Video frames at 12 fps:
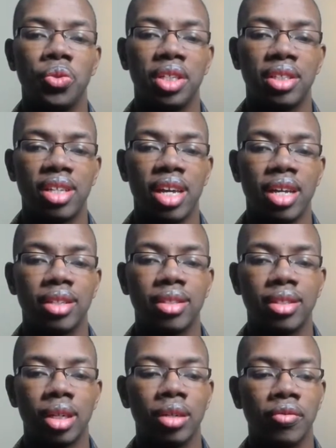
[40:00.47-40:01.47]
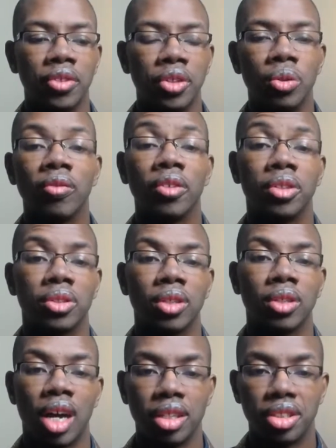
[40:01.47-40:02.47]
the states of universal
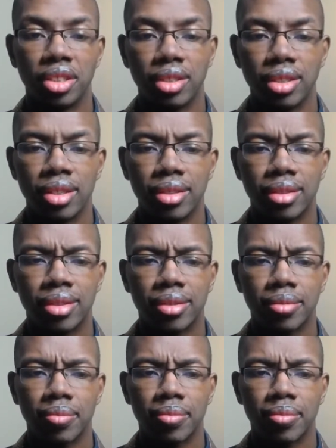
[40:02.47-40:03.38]
consciousness.